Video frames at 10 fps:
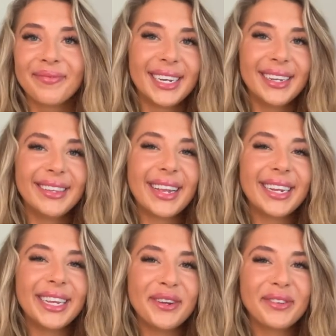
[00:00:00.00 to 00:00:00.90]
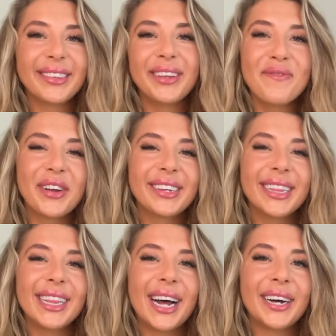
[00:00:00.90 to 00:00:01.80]
Sending you so much
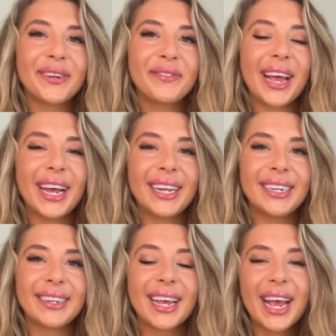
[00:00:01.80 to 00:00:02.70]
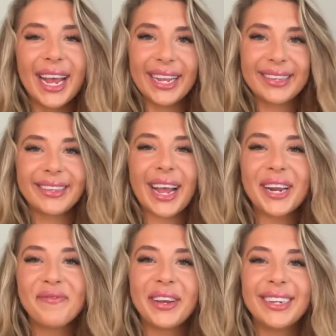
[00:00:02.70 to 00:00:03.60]
love and
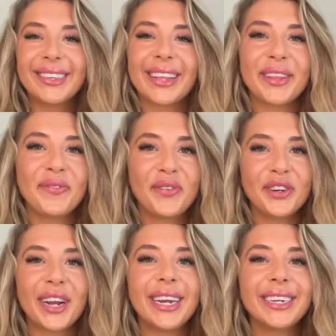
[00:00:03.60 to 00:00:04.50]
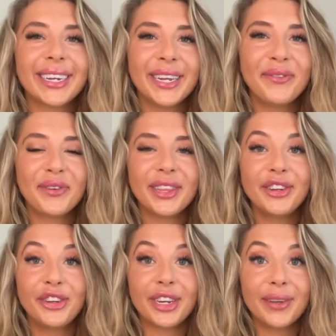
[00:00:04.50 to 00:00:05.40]
excitement, celebration for the
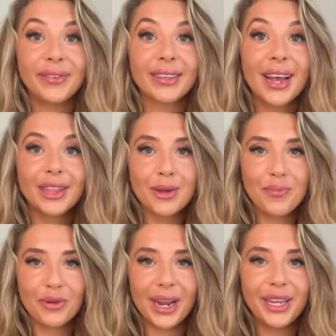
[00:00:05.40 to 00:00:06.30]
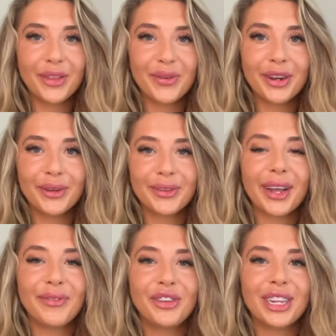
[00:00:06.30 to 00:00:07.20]
shifts, the breakthroughs
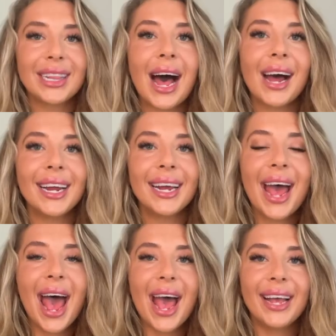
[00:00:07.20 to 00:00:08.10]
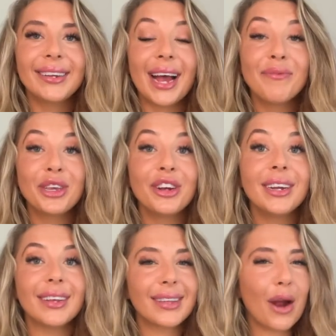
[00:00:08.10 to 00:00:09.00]
of July. And I'm
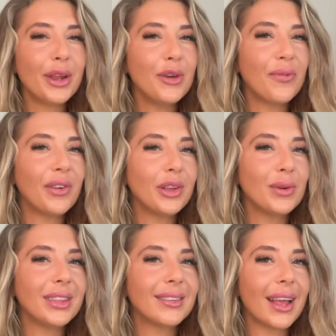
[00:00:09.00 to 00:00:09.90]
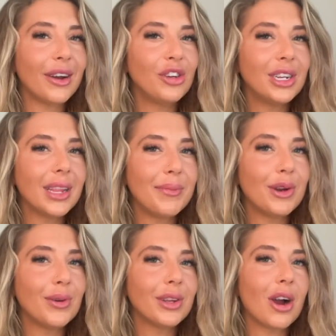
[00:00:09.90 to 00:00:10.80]
curious, how are you feeling with this energy? Let me
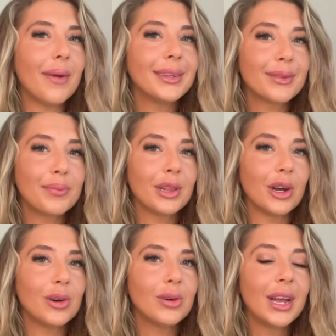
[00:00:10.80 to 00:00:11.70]
know in the comments below.